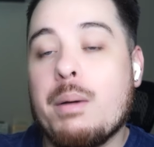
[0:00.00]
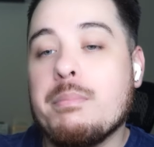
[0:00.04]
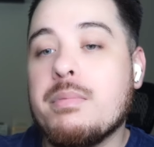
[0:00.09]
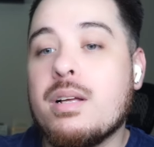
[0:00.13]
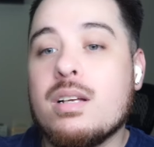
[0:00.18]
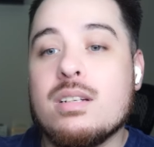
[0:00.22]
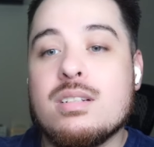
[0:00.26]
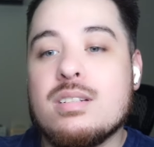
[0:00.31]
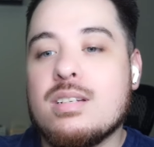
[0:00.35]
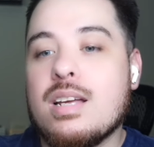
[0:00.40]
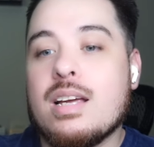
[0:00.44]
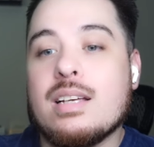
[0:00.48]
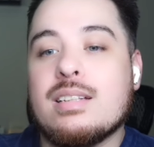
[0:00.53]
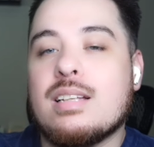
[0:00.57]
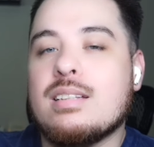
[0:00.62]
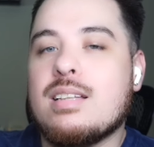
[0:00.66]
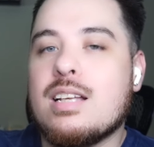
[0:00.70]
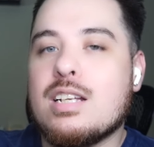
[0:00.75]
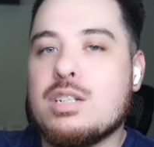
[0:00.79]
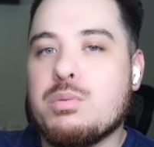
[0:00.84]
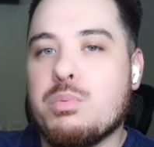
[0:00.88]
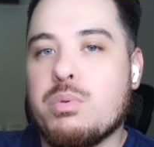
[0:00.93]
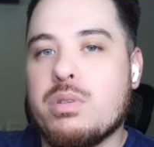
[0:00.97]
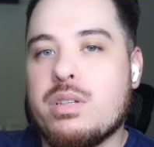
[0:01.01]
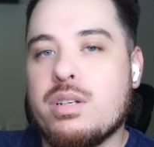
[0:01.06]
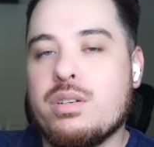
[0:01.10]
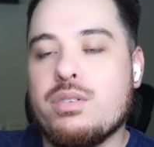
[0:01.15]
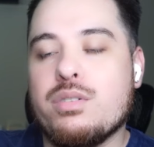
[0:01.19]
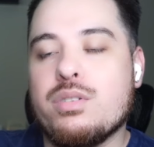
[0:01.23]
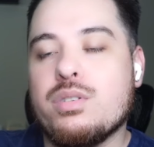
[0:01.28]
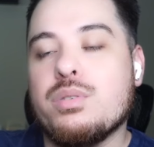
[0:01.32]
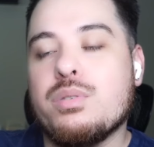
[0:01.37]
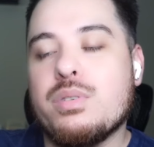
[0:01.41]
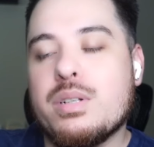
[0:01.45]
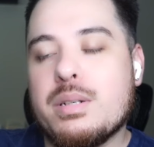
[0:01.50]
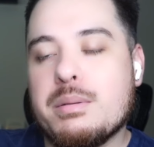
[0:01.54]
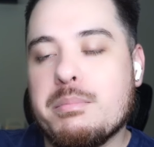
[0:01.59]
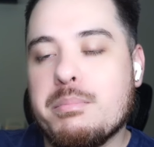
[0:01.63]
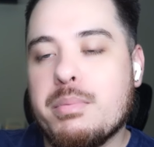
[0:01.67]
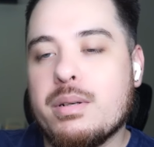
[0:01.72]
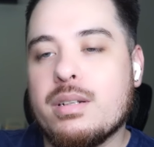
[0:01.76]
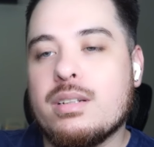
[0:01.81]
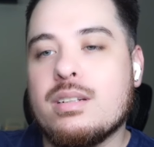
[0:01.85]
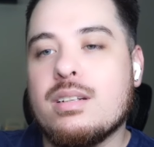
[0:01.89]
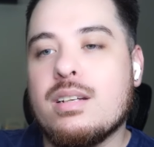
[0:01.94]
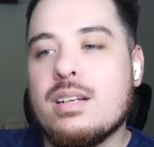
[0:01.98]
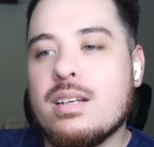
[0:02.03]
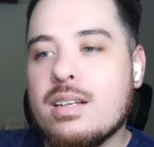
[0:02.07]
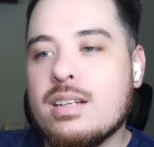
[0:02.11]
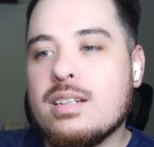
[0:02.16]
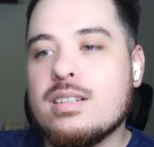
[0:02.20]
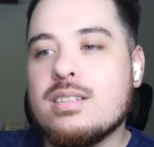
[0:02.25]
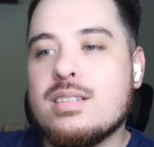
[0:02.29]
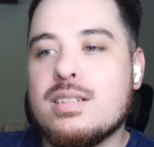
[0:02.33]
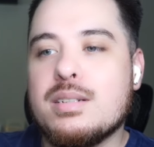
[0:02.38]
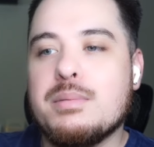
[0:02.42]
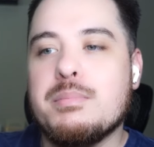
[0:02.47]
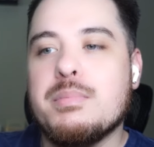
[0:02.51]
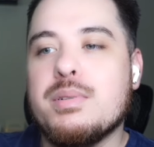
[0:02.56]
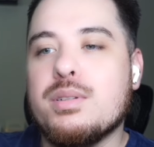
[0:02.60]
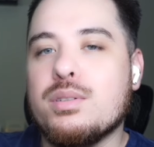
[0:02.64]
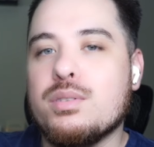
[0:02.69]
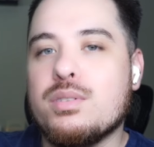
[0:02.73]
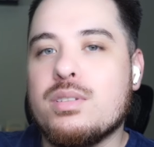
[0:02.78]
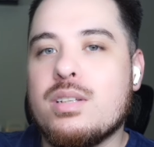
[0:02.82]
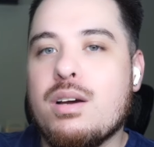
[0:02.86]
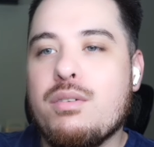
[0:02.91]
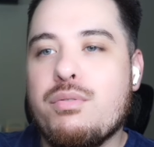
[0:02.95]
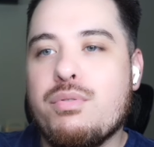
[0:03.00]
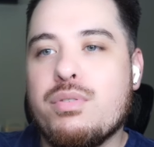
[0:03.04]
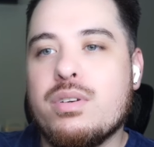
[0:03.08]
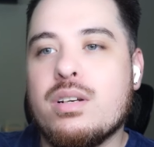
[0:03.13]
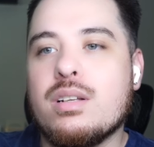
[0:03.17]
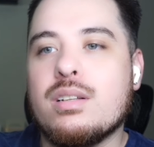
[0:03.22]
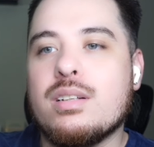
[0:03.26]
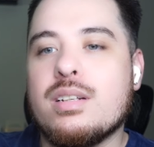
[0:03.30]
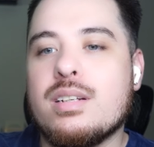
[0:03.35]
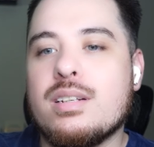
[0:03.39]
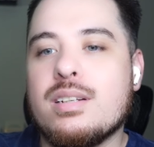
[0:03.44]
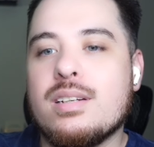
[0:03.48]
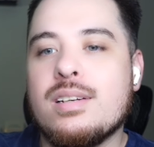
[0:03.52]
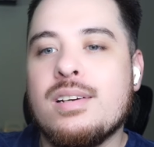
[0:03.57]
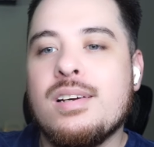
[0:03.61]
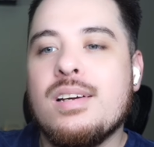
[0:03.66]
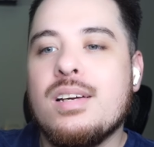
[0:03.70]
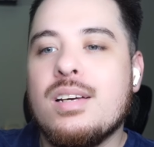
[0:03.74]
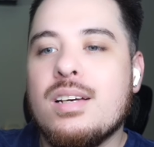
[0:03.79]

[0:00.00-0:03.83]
I'm not saying that that's what they're doing, but Easy Mill definitely